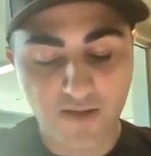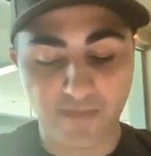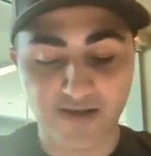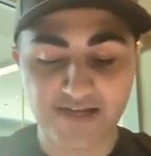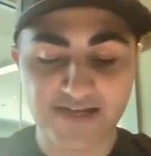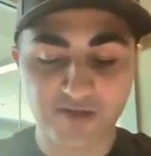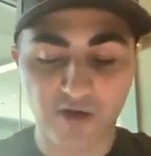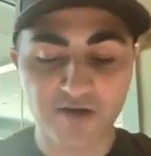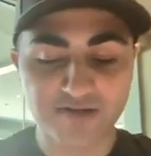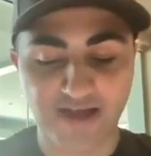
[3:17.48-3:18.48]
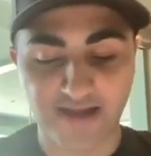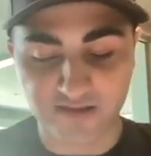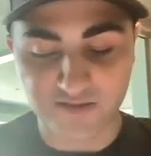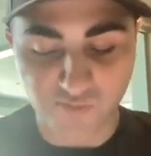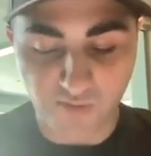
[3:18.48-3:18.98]
My dad's heart
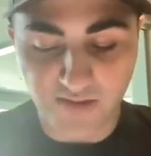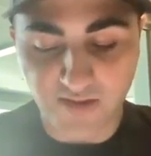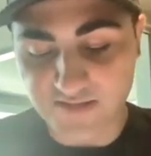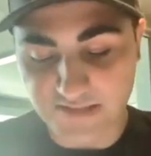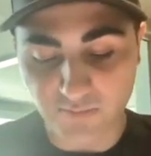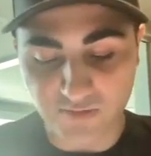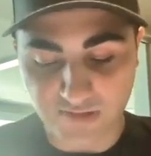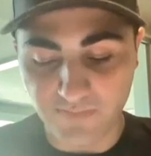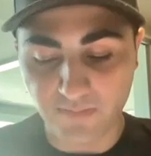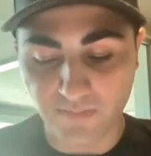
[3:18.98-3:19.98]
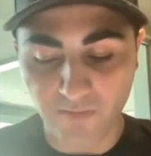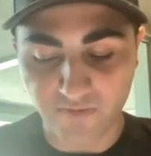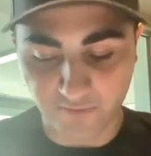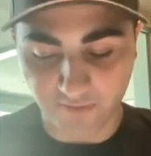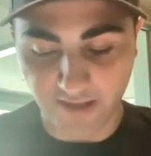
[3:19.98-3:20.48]
attack in twenty eighteen was a big
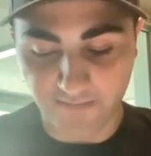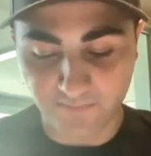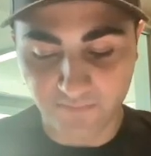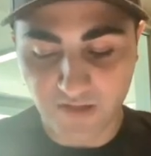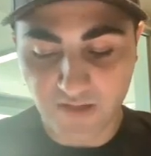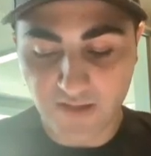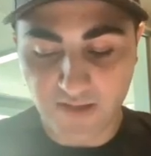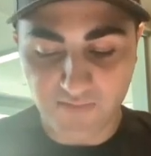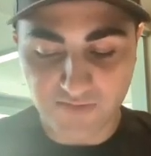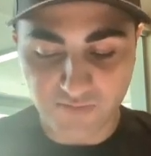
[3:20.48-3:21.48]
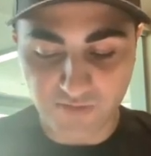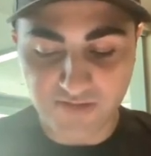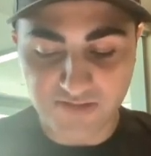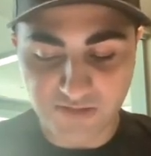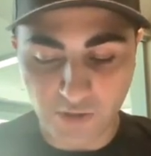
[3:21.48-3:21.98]
moment for that. It was
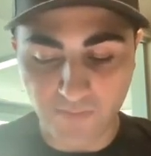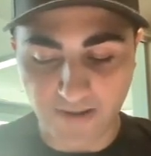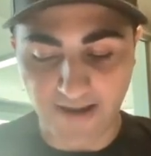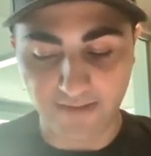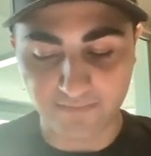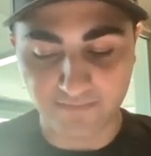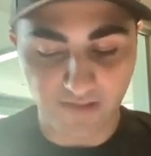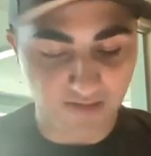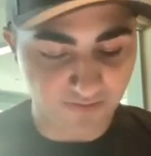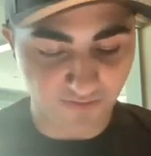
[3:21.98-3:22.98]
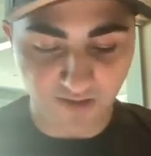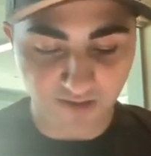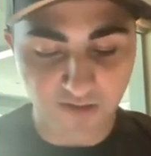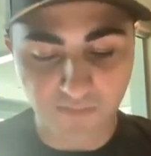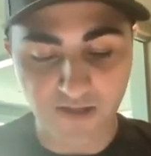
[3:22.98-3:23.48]
really so bad, and he's
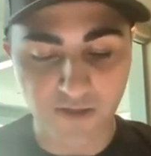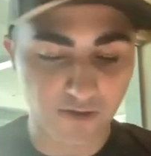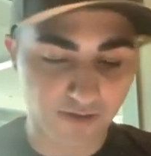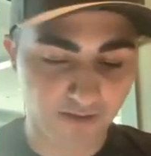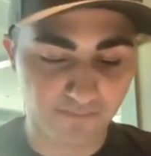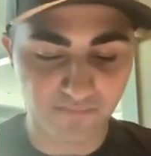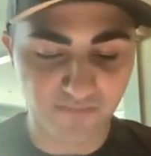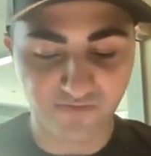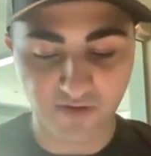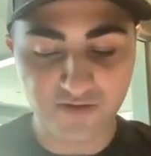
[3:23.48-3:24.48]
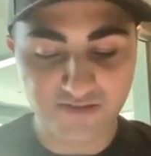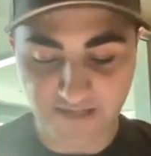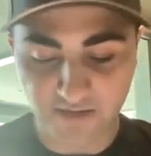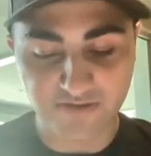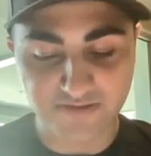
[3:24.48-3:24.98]
lucky to be here today. A very
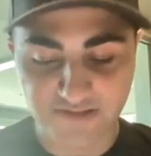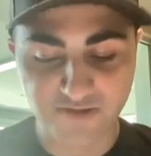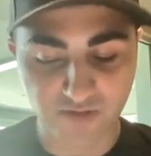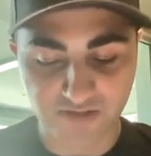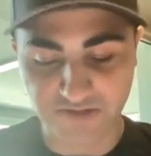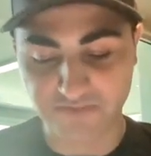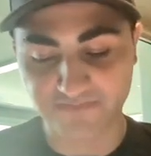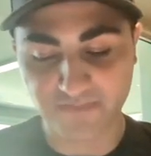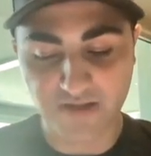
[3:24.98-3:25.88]
scary situation.